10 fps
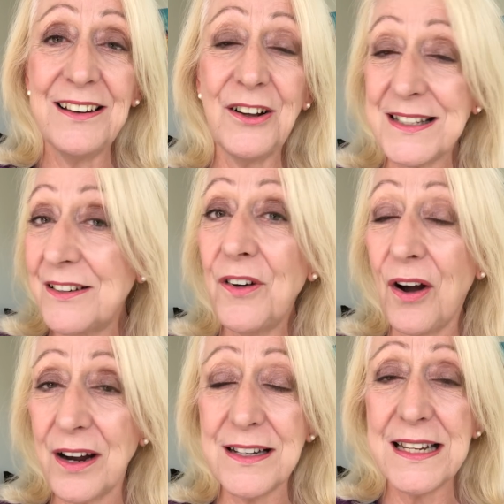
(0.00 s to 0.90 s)
and lots of
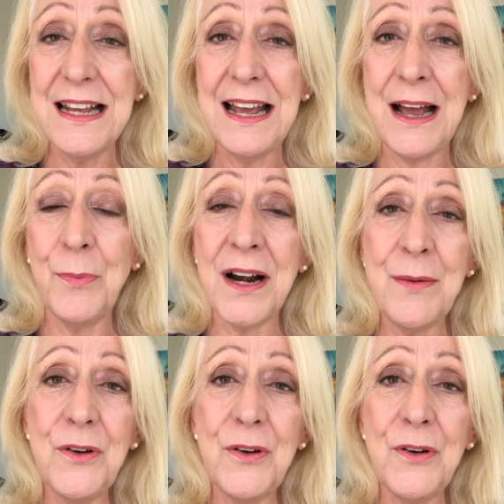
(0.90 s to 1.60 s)
art. And when I